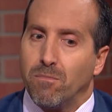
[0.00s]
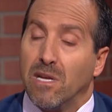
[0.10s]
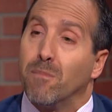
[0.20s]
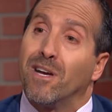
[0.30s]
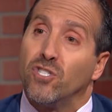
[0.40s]

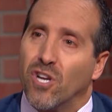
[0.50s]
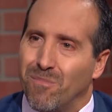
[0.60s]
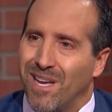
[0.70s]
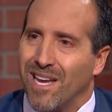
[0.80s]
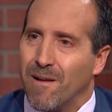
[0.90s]
the best you can
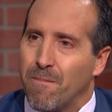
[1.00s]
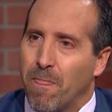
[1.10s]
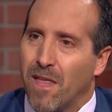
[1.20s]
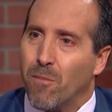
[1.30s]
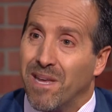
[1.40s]
be,
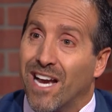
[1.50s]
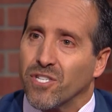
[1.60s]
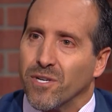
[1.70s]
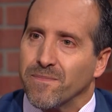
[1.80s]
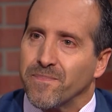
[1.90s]
and be excellent.